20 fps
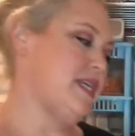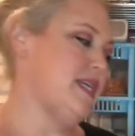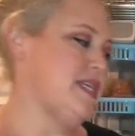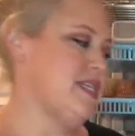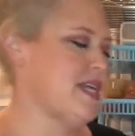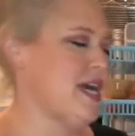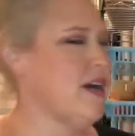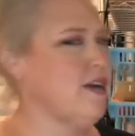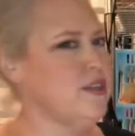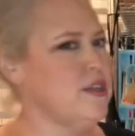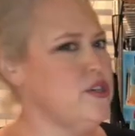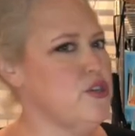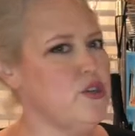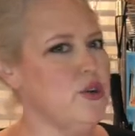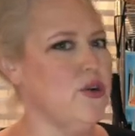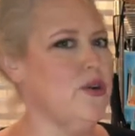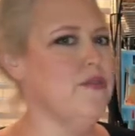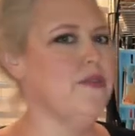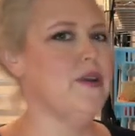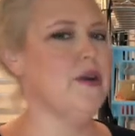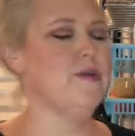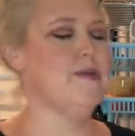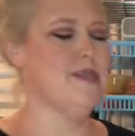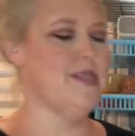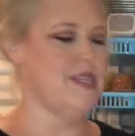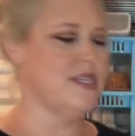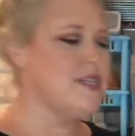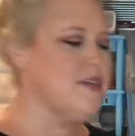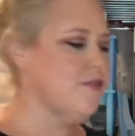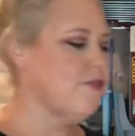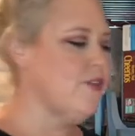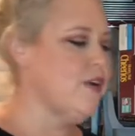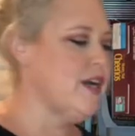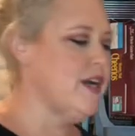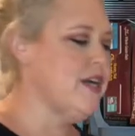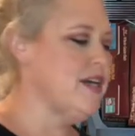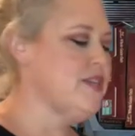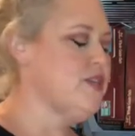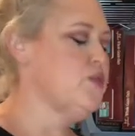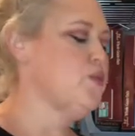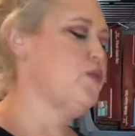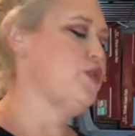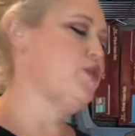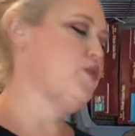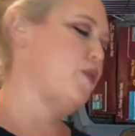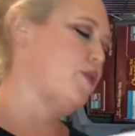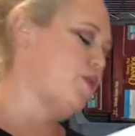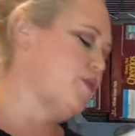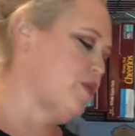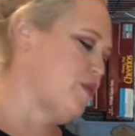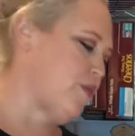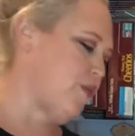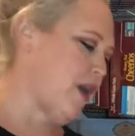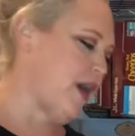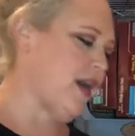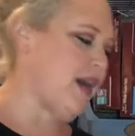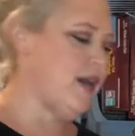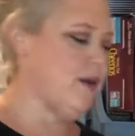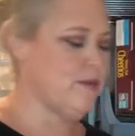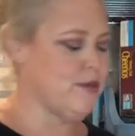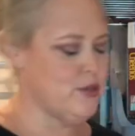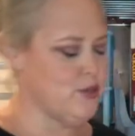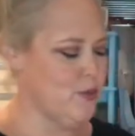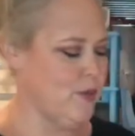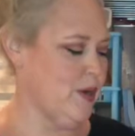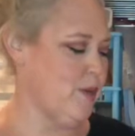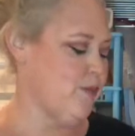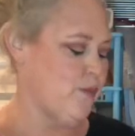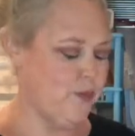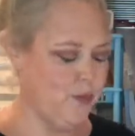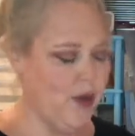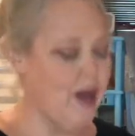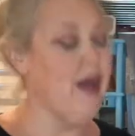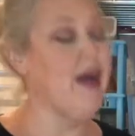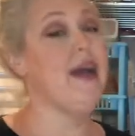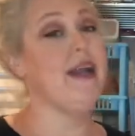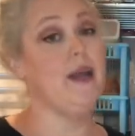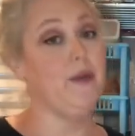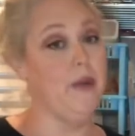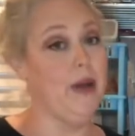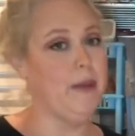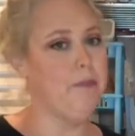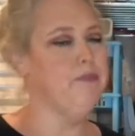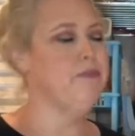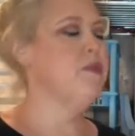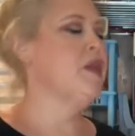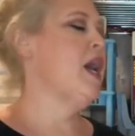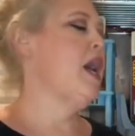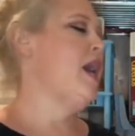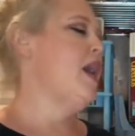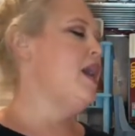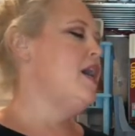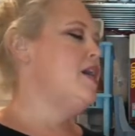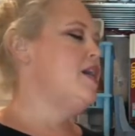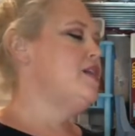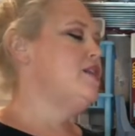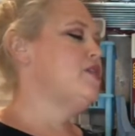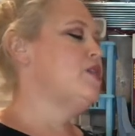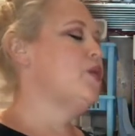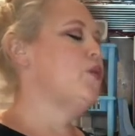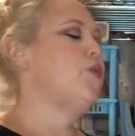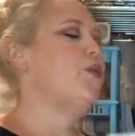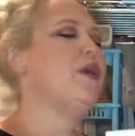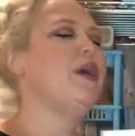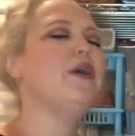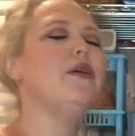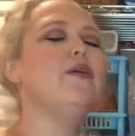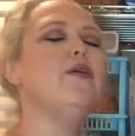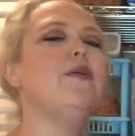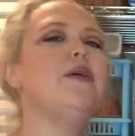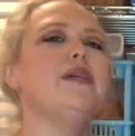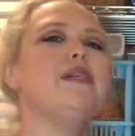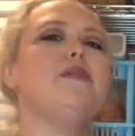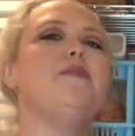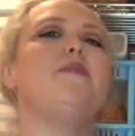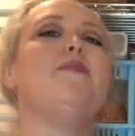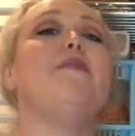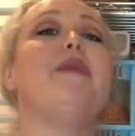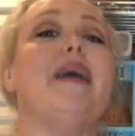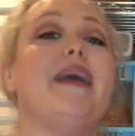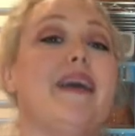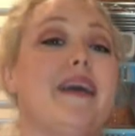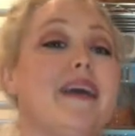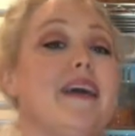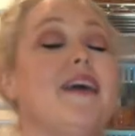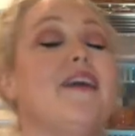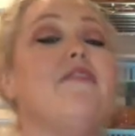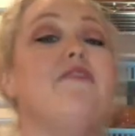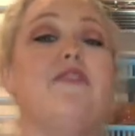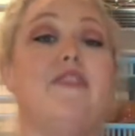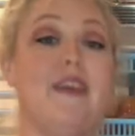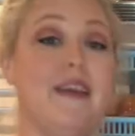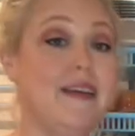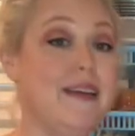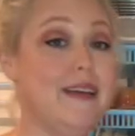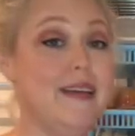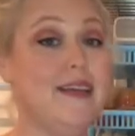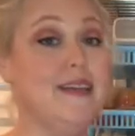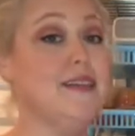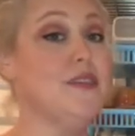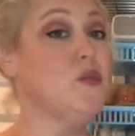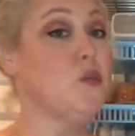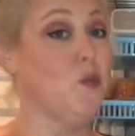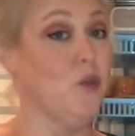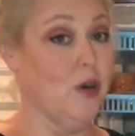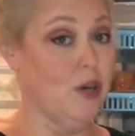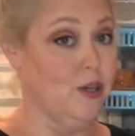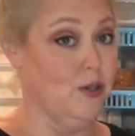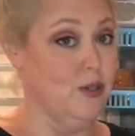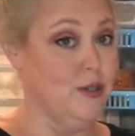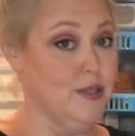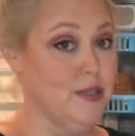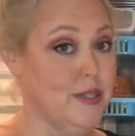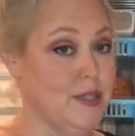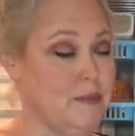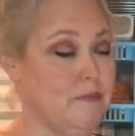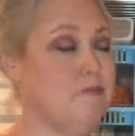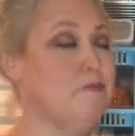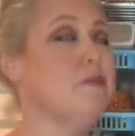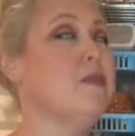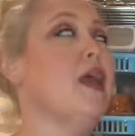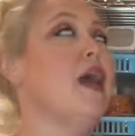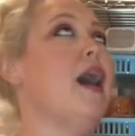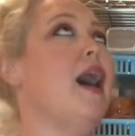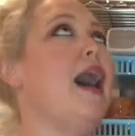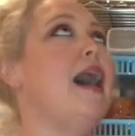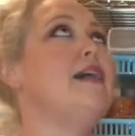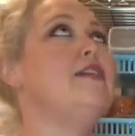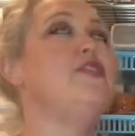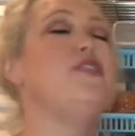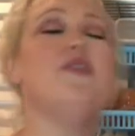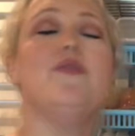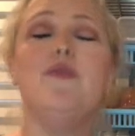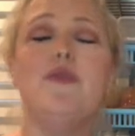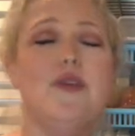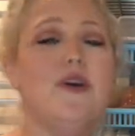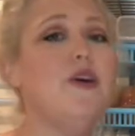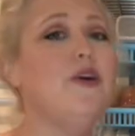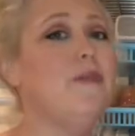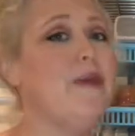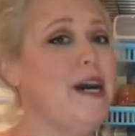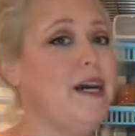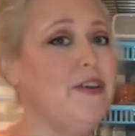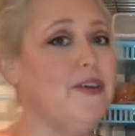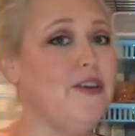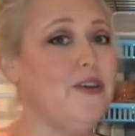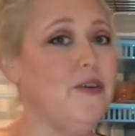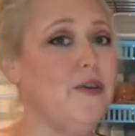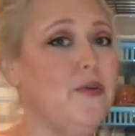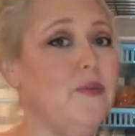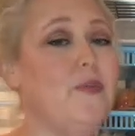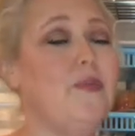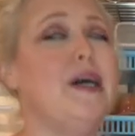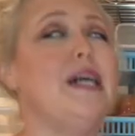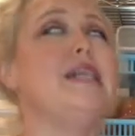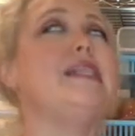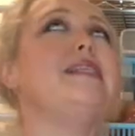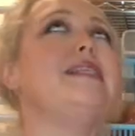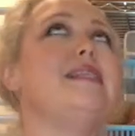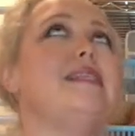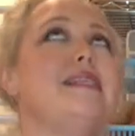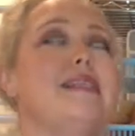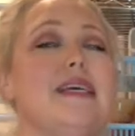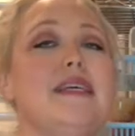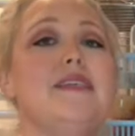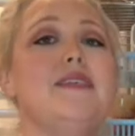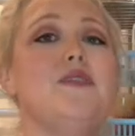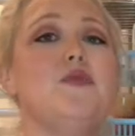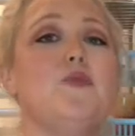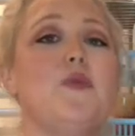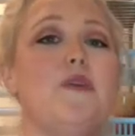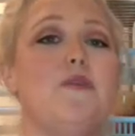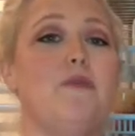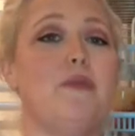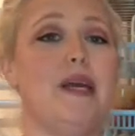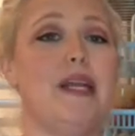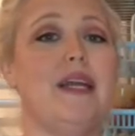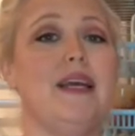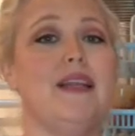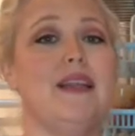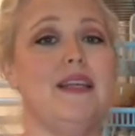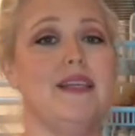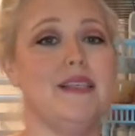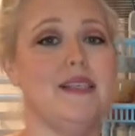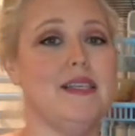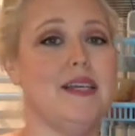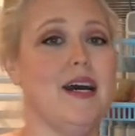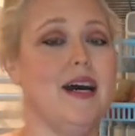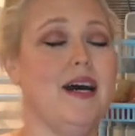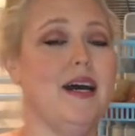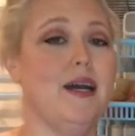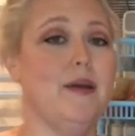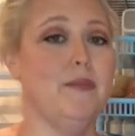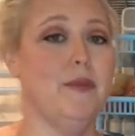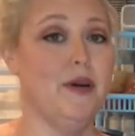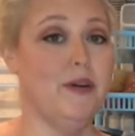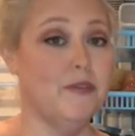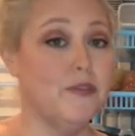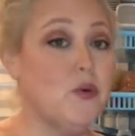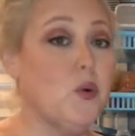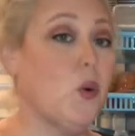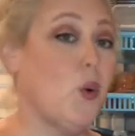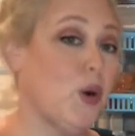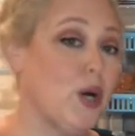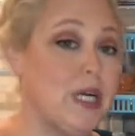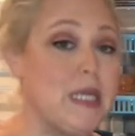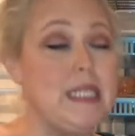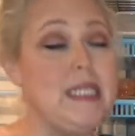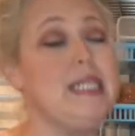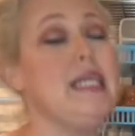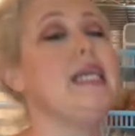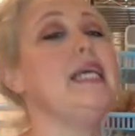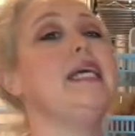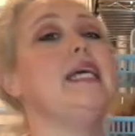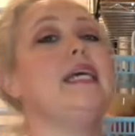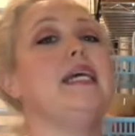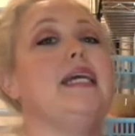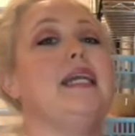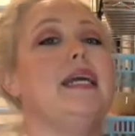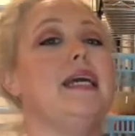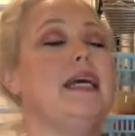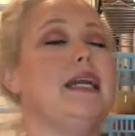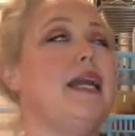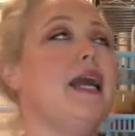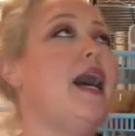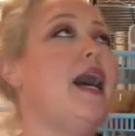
entirely sure if there was a difference, which one was right, which one, well, anyway. So we are going to be making Viennese Whirls. I don't know about you, but since we've been in this time of quarantine and